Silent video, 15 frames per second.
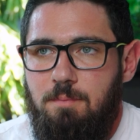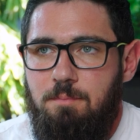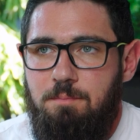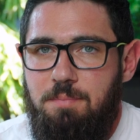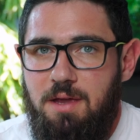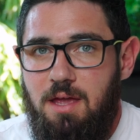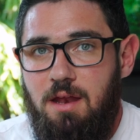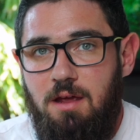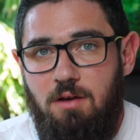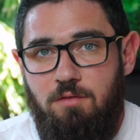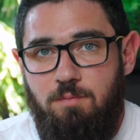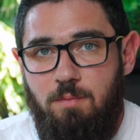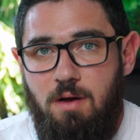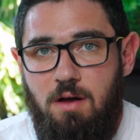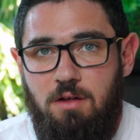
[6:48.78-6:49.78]
Beginning of
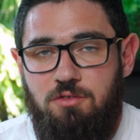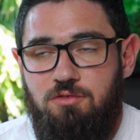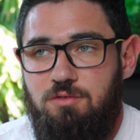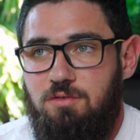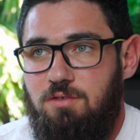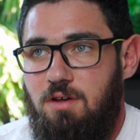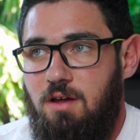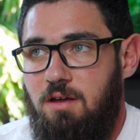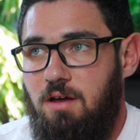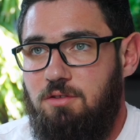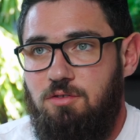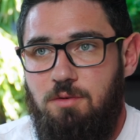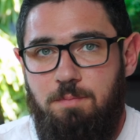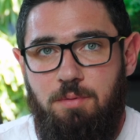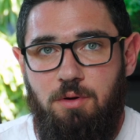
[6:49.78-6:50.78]
March, I got
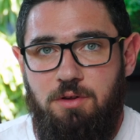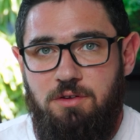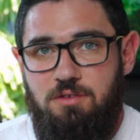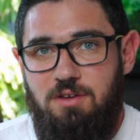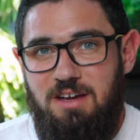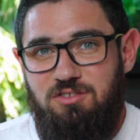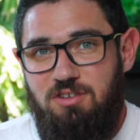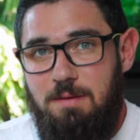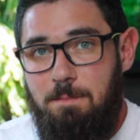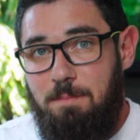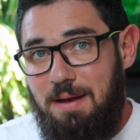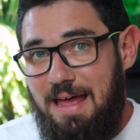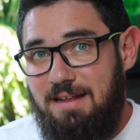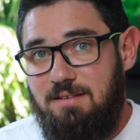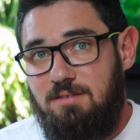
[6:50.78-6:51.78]
to the point to actually
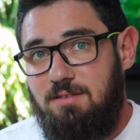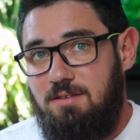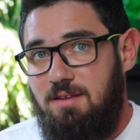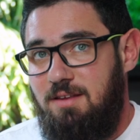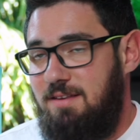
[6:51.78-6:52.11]
plant the